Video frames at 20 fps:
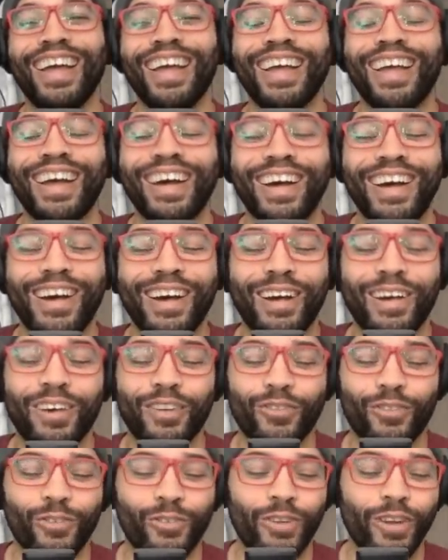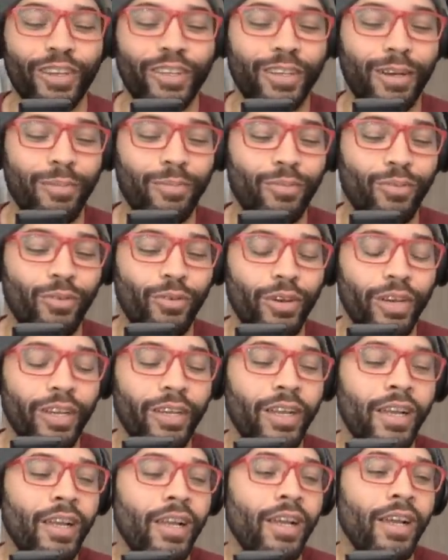uh, growing young boy.